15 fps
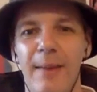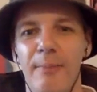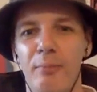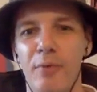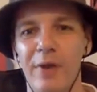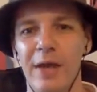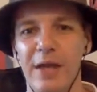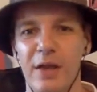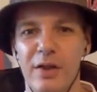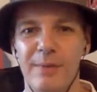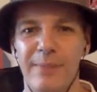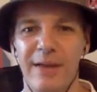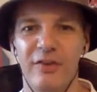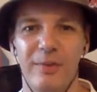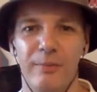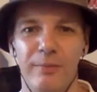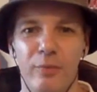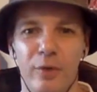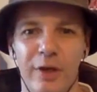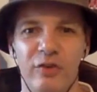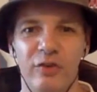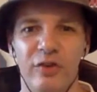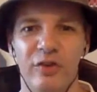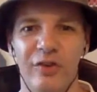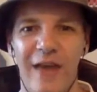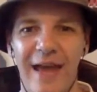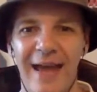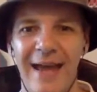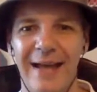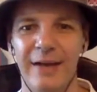bringing you the best in predictions
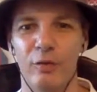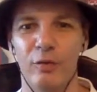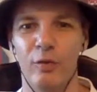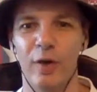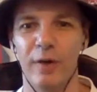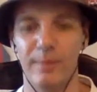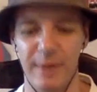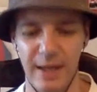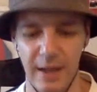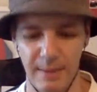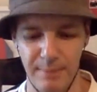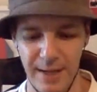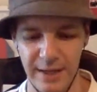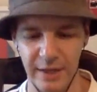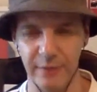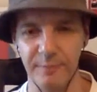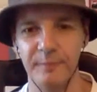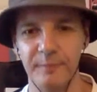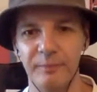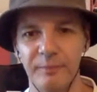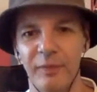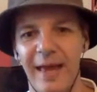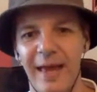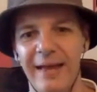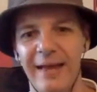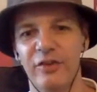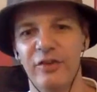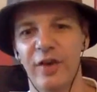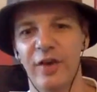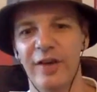and a rugby opinion.
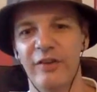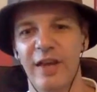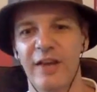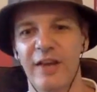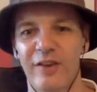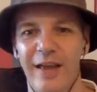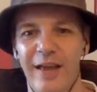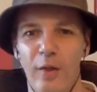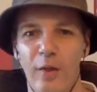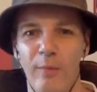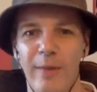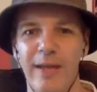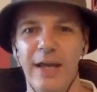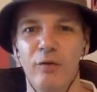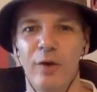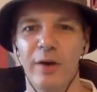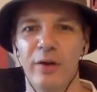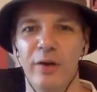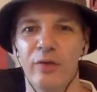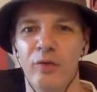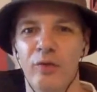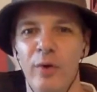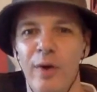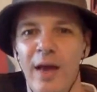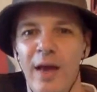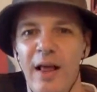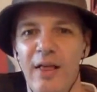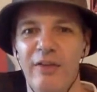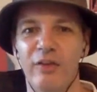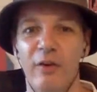And tonight, to help me run through
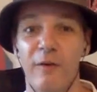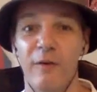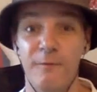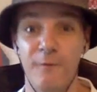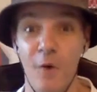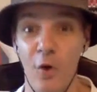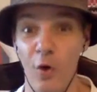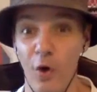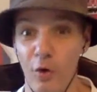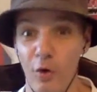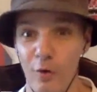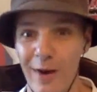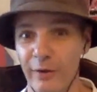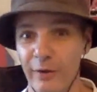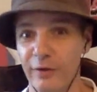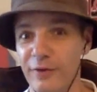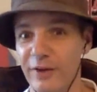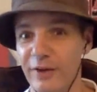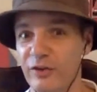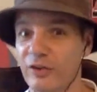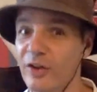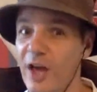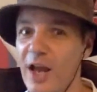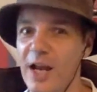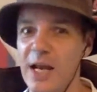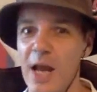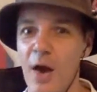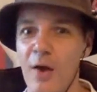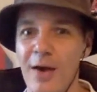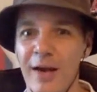this full round of fixtures,
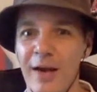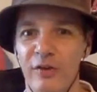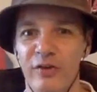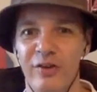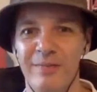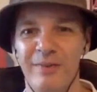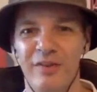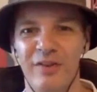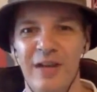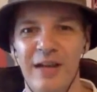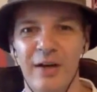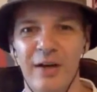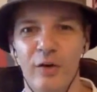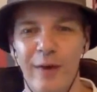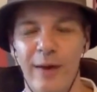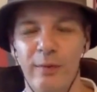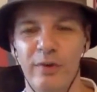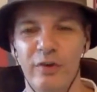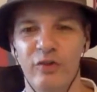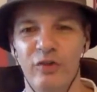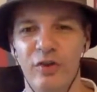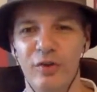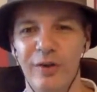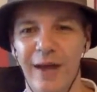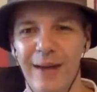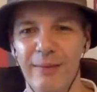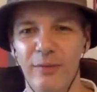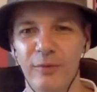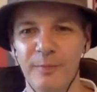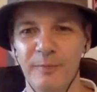no little silly little round with just two
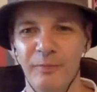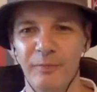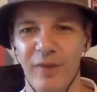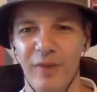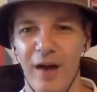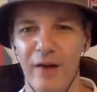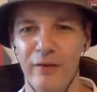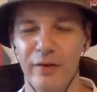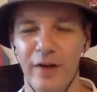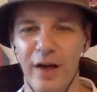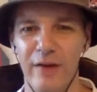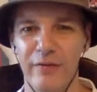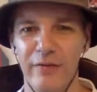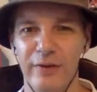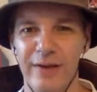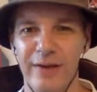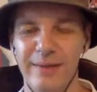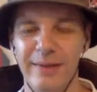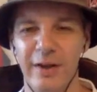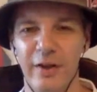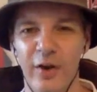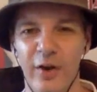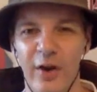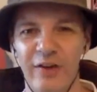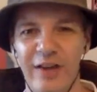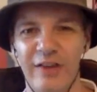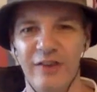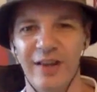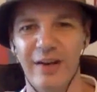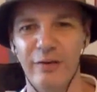games over in the middle of the night
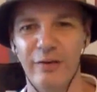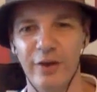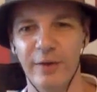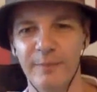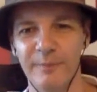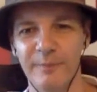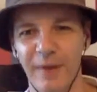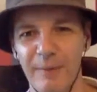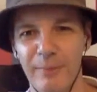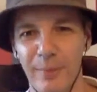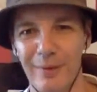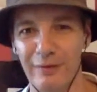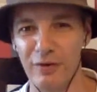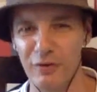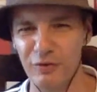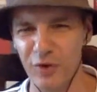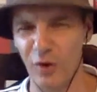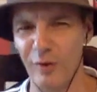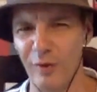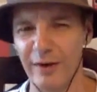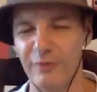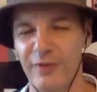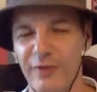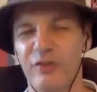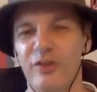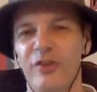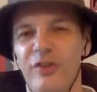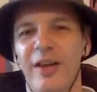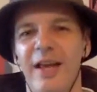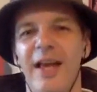in South Africa, but we have a full round of
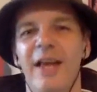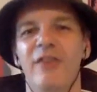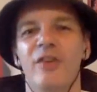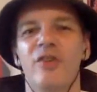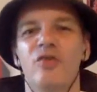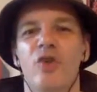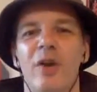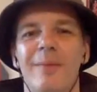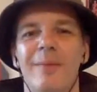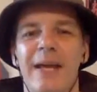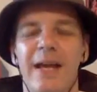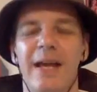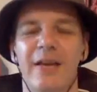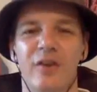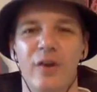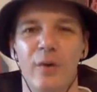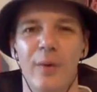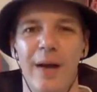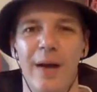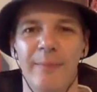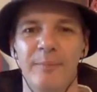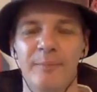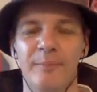fixtures. So joining me to